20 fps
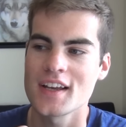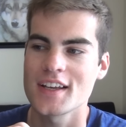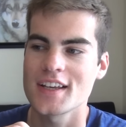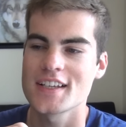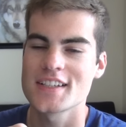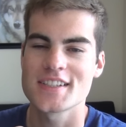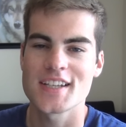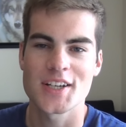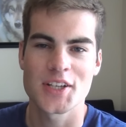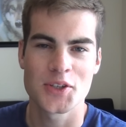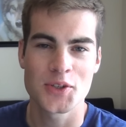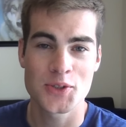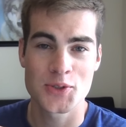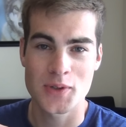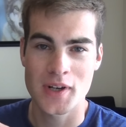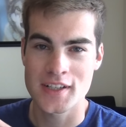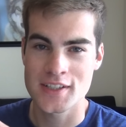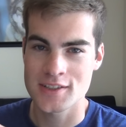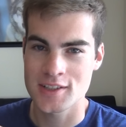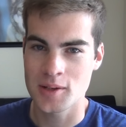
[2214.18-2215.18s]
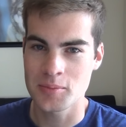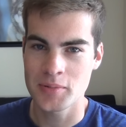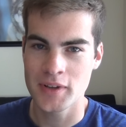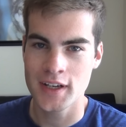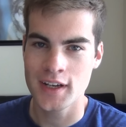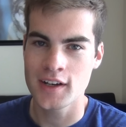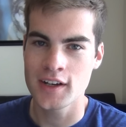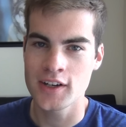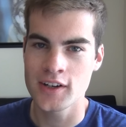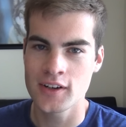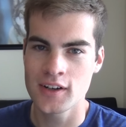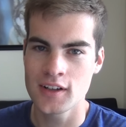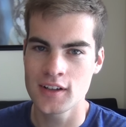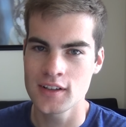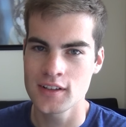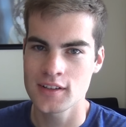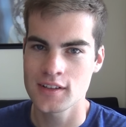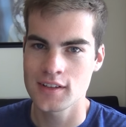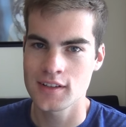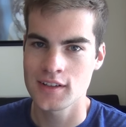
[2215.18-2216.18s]
he said you dressed up like a girl?
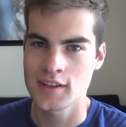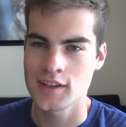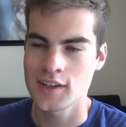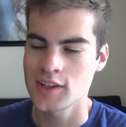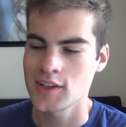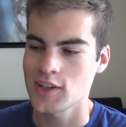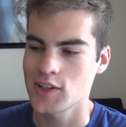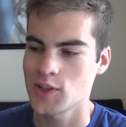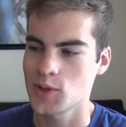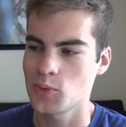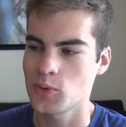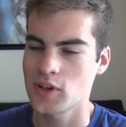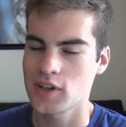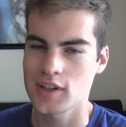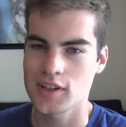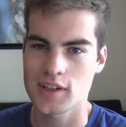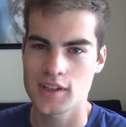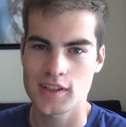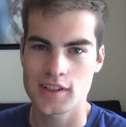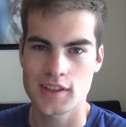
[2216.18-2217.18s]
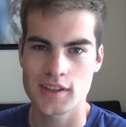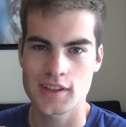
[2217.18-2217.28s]
You wore